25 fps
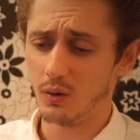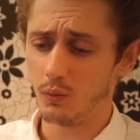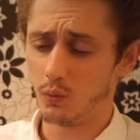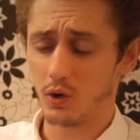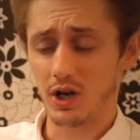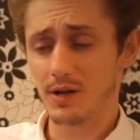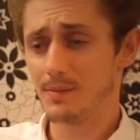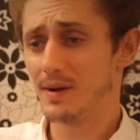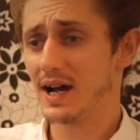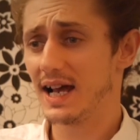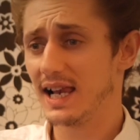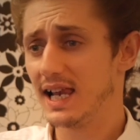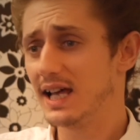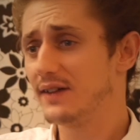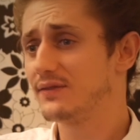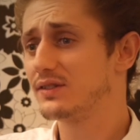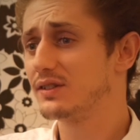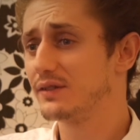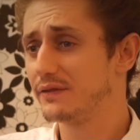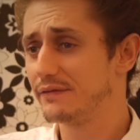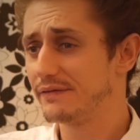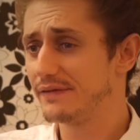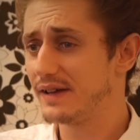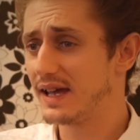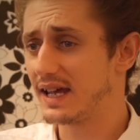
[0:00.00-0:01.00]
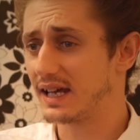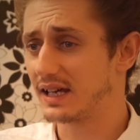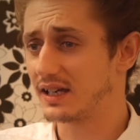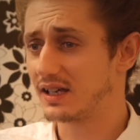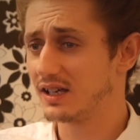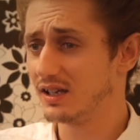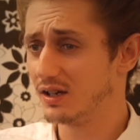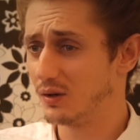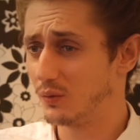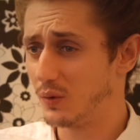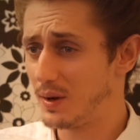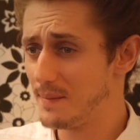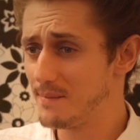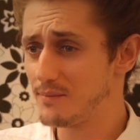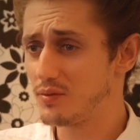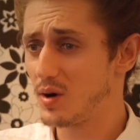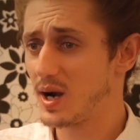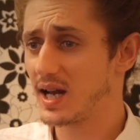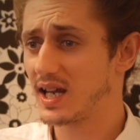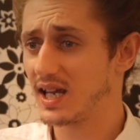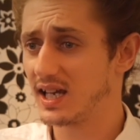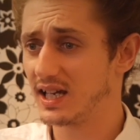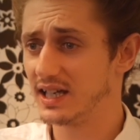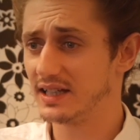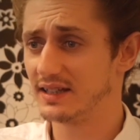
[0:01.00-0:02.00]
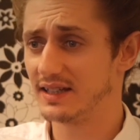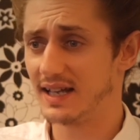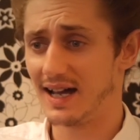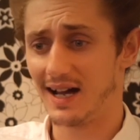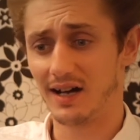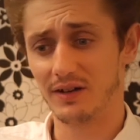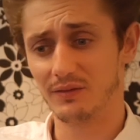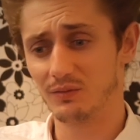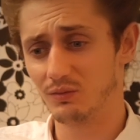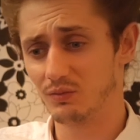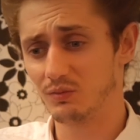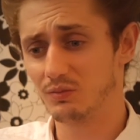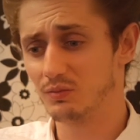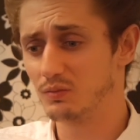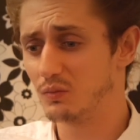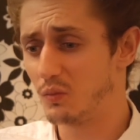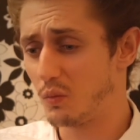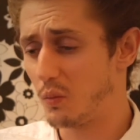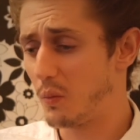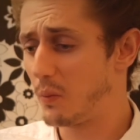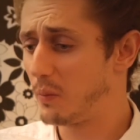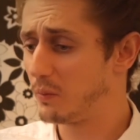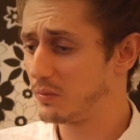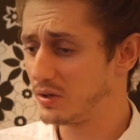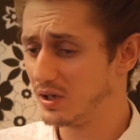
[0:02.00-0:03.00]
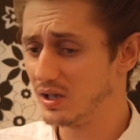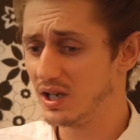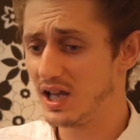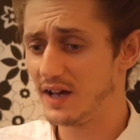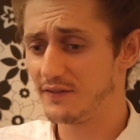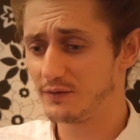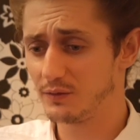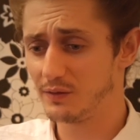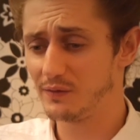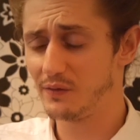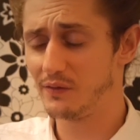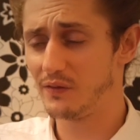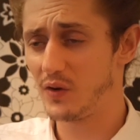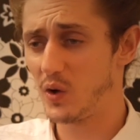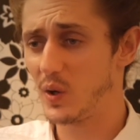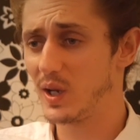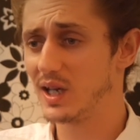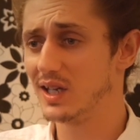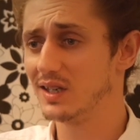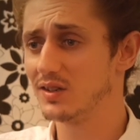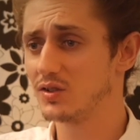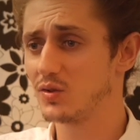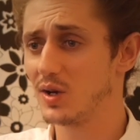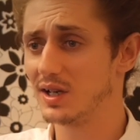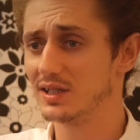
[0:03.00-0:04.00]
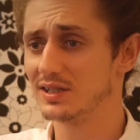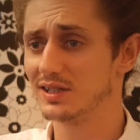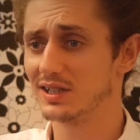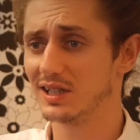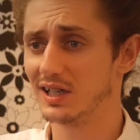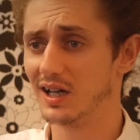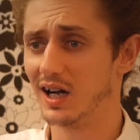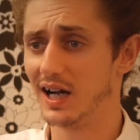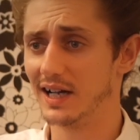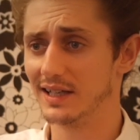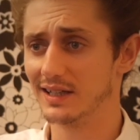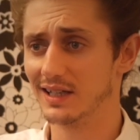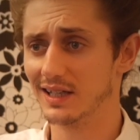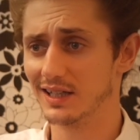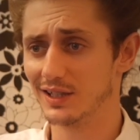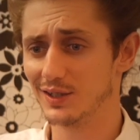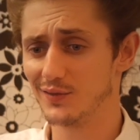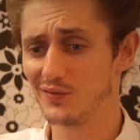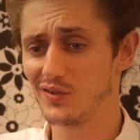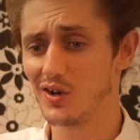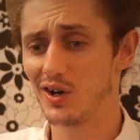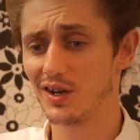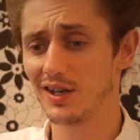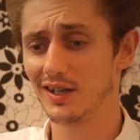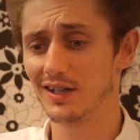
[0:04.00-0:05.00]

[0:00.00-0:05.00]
what am I left to think? You know, when breaking it down, you're left with a very interesting idea. You've got